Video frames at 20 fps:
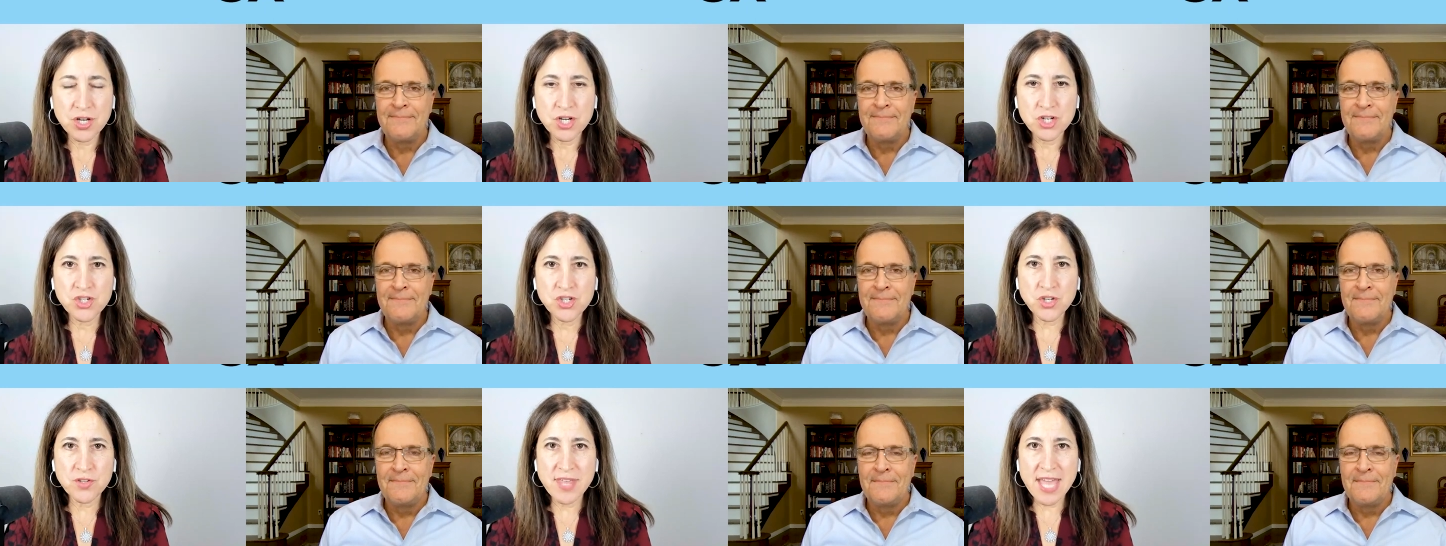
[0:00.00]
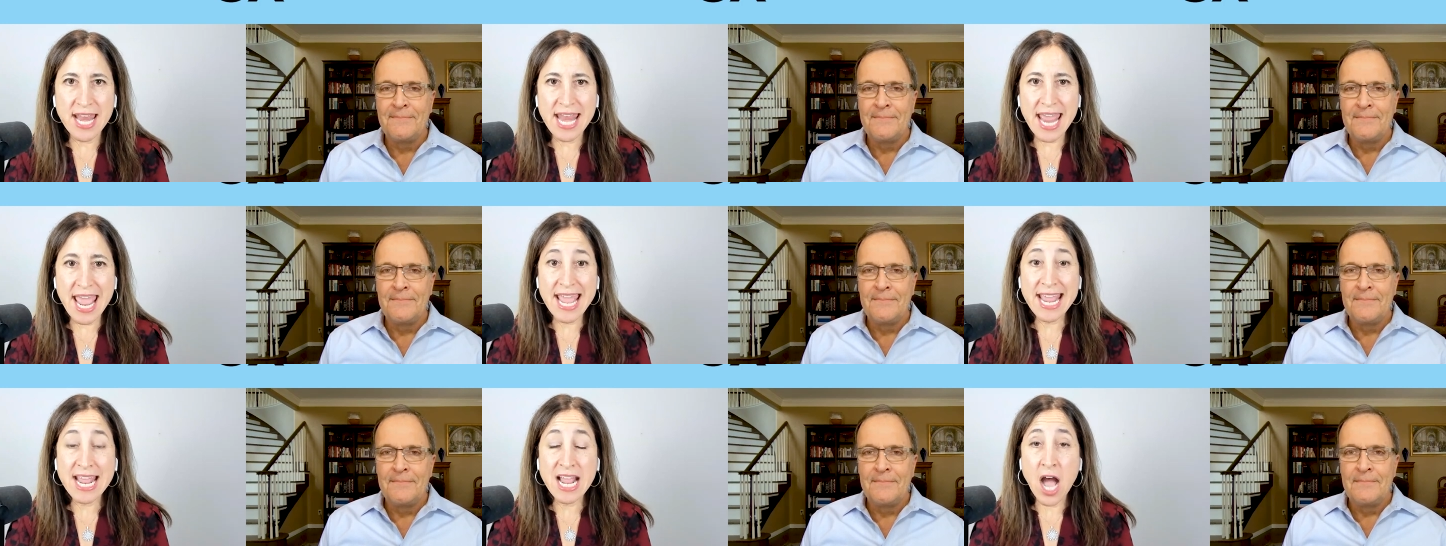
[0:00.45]
Speaker 1: so that
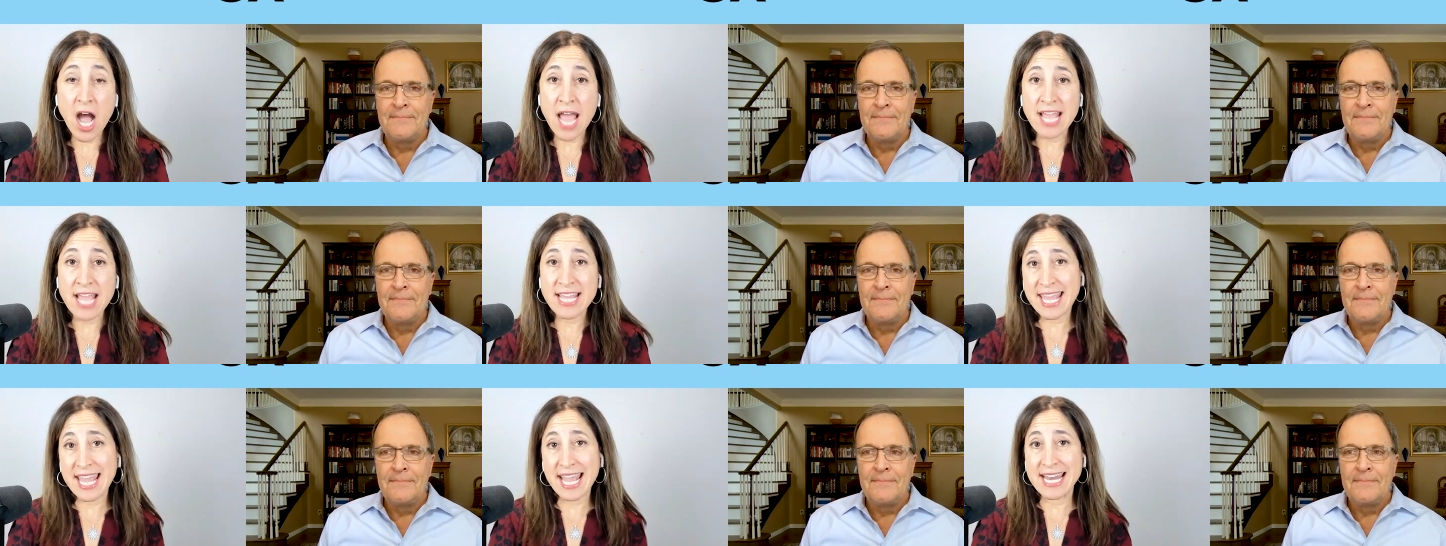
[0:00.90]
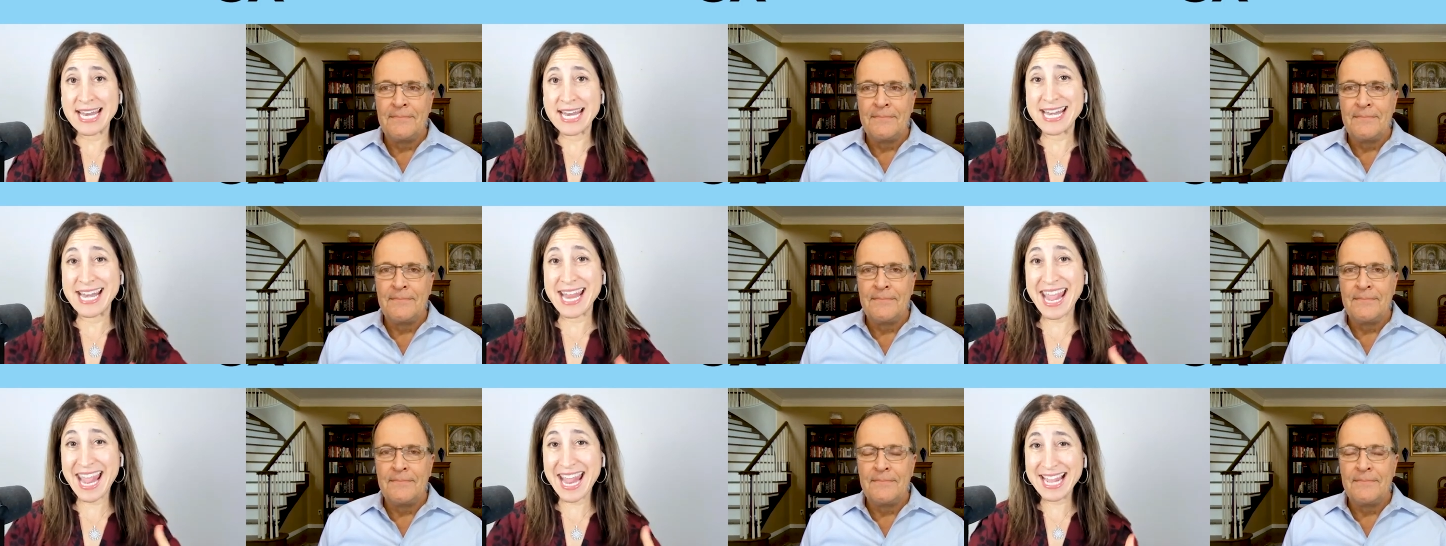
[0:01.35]
A I can
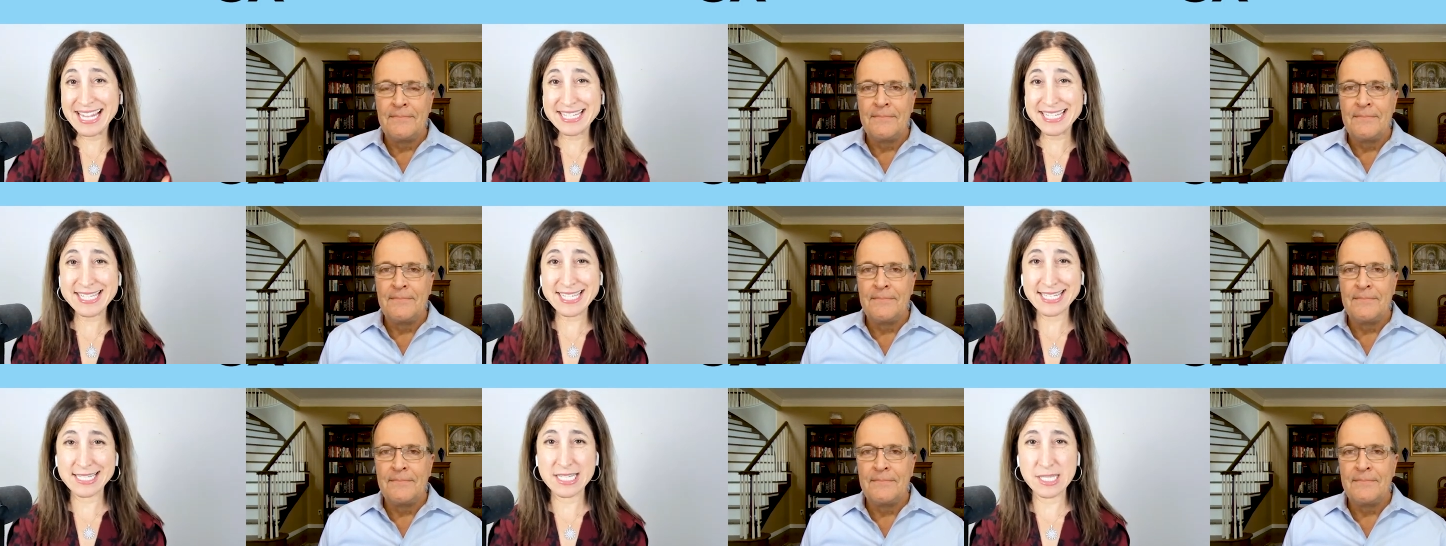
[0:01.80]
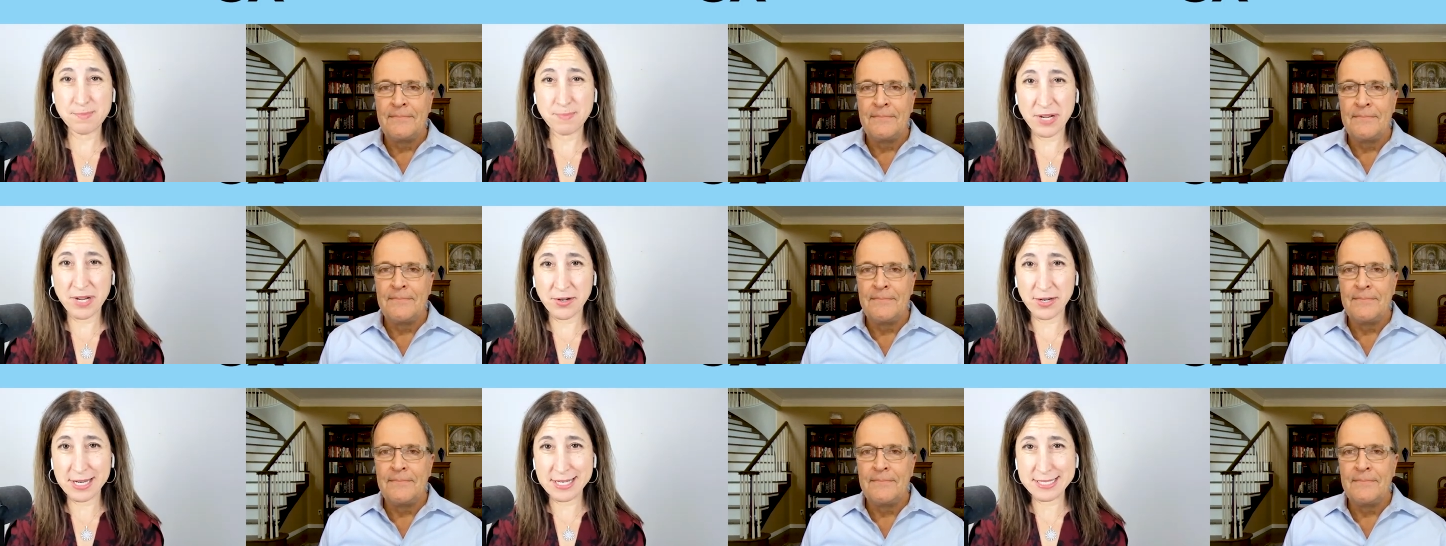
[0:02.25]
enhance
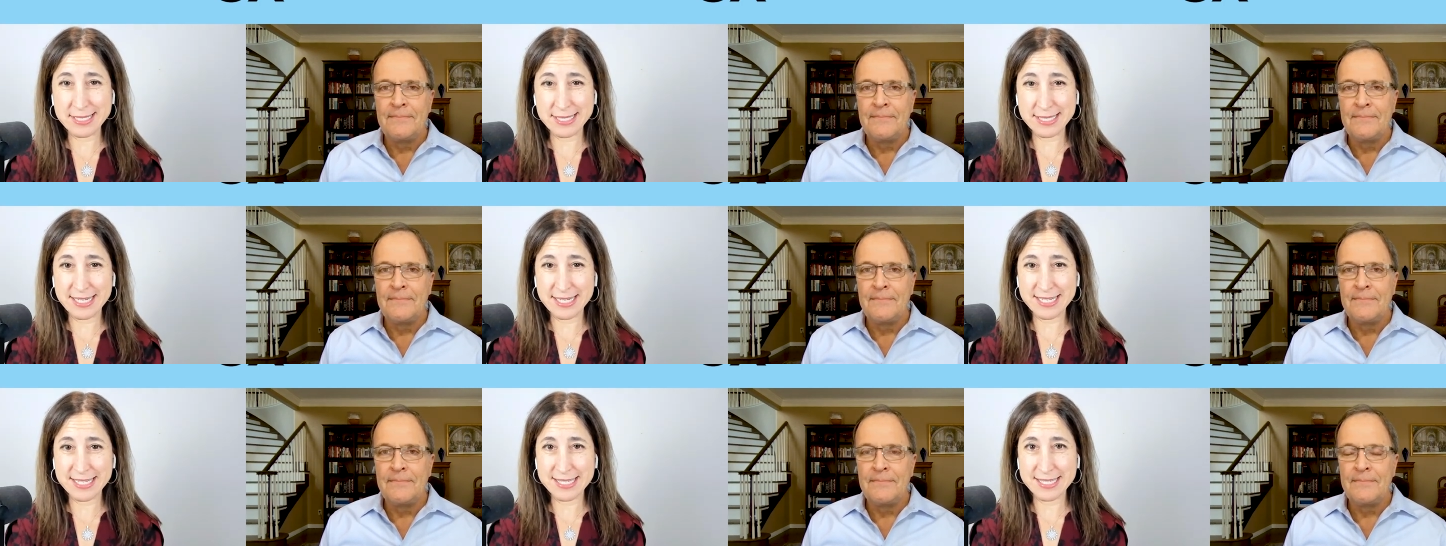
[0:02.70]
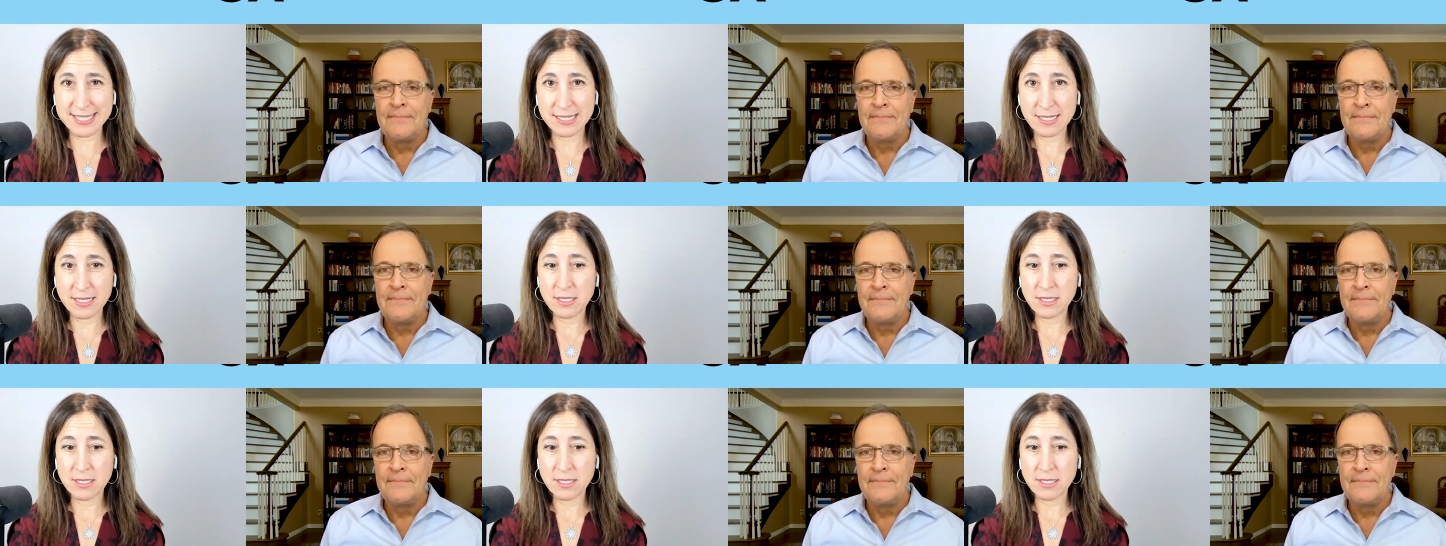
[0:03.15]
experiences